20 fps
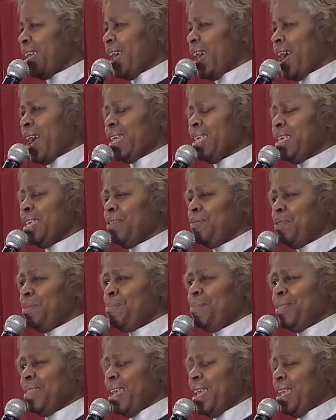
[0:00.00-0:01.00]
I give
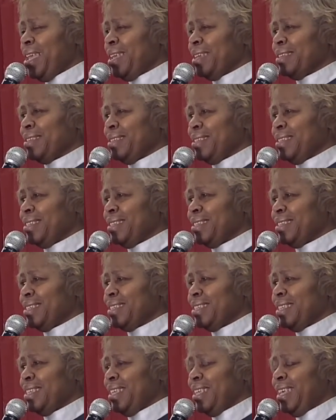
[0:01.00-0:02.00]
him thanks
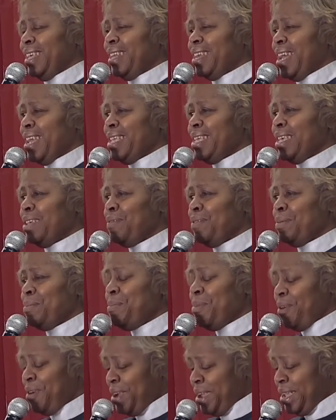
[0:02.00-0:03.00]
and I give him
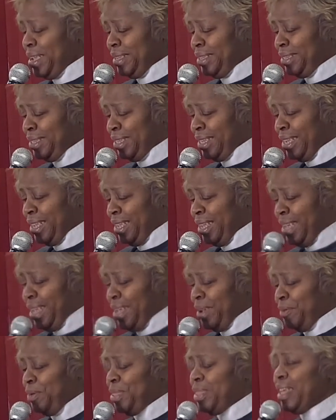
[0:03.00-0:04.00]
praise.
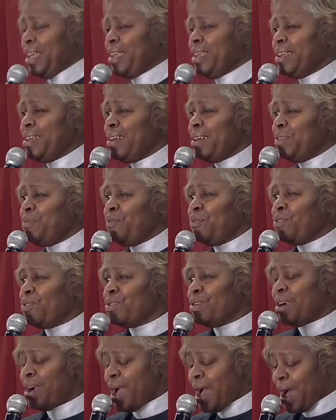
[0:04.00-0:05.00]
We thank God
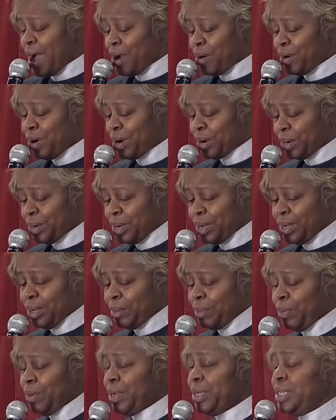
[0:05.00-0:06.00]
for our
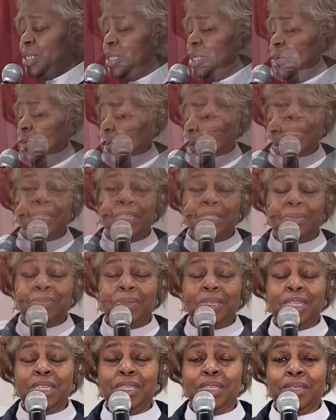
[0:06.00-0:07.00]
praise and worship
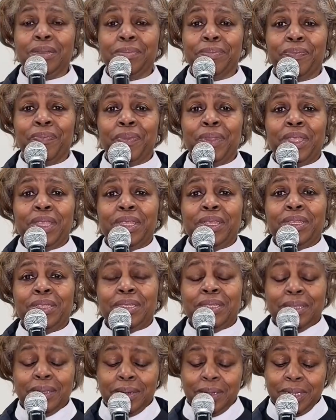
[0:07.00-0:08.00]
team.
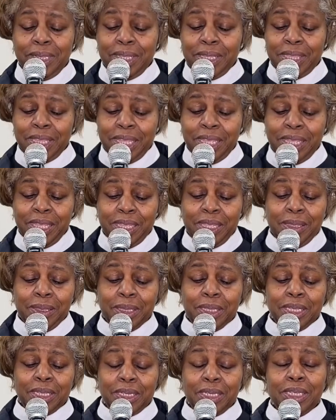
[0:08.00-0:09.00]
Certainly they
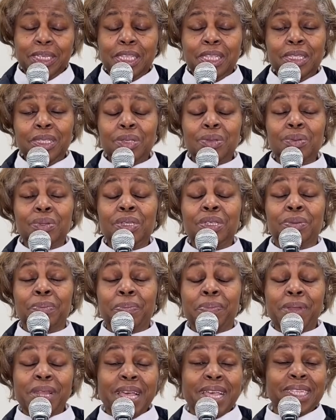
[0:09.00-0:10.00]
continue to
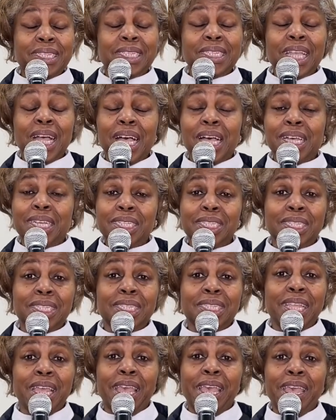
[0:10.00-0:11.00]
bless
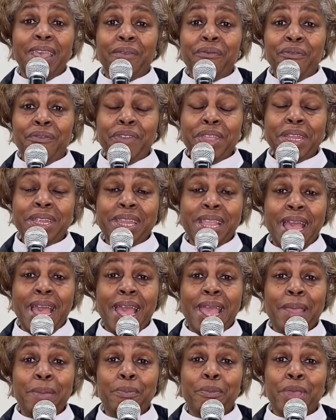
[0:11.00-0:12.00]
us every
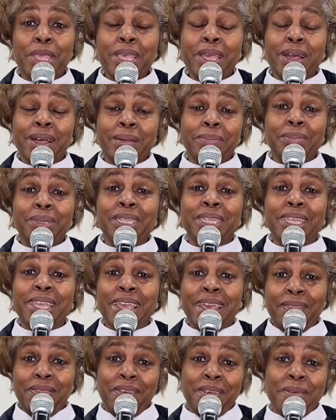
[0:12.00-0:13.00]
time we come
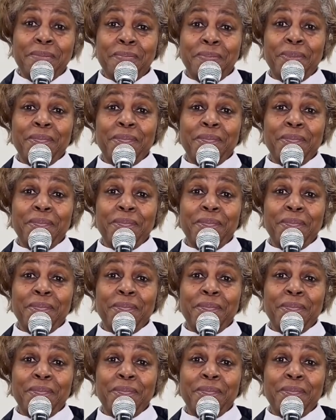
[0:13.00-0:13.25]
together